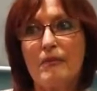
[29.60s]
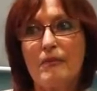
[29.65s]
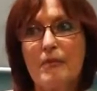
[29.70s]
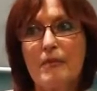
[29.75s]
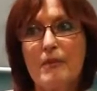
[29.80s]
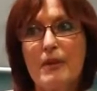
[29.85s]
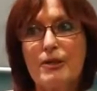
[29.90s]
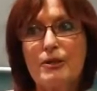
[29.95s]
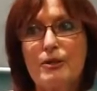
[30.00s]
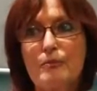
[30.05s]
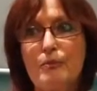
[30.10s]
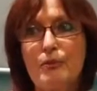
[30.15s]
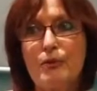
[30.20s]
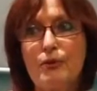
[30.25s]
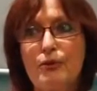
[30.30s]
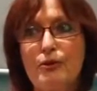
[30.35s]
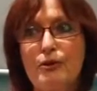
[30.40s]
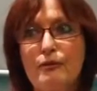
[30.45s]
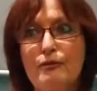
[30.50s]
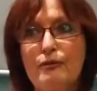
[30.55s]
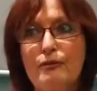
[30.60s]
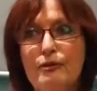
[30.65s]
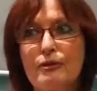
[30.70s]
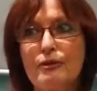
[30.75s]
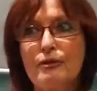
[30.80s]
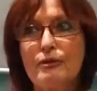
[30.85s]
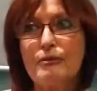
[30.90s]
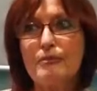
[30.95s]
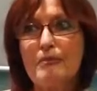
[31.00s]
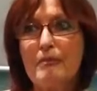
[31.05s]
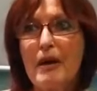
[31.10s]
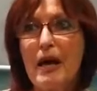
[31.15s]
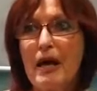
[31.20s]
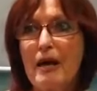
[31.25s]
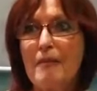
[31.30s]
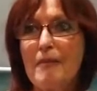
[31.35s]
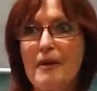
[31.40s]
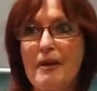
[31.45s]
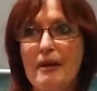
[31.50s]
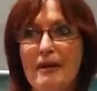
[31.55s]
Most beautiful
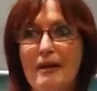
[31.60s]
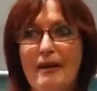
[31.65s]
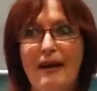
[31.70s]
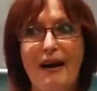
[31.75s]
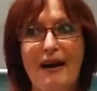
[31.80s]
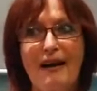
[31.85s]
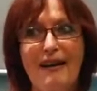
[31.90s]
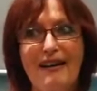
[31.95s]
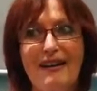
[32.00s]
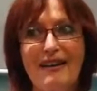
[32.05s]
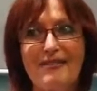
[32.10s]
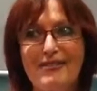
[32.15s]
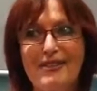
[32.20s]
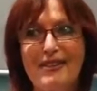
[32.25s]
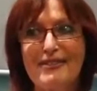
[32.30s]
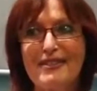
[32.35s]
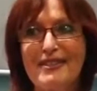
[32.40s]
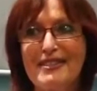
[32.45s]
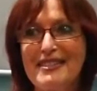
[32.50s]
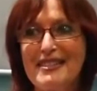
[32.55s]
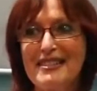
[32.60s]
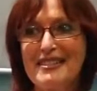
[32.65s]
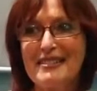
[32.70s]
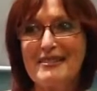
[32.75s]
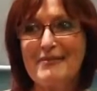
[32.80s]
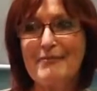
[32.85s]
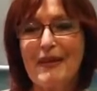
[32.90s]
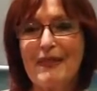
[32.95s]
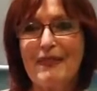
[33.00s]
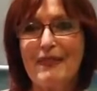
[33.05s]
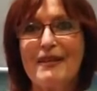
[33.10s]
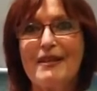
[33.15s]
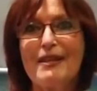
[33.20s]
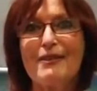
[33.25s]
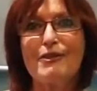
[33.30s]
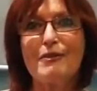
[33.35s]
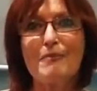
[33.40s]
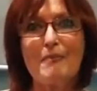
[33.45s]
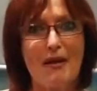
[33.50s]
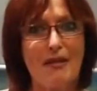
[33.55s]
baby I have ever seen, but then
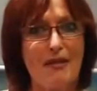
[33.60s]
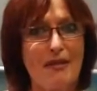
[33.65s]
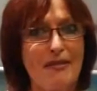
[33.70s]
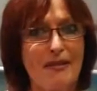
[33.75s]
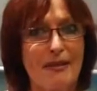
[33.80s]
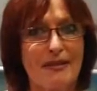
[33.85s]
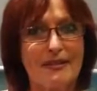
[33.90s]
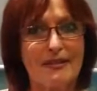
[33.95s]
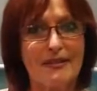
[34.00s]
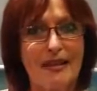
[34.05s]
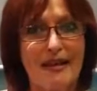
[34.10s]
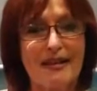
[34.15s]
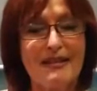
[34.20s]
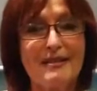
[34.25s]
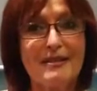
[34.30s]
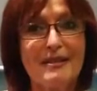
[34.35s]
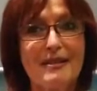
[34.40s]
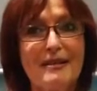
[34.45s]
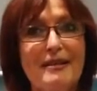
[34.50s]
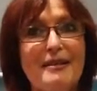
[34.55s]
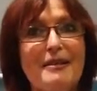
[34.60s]
every mother thinks that.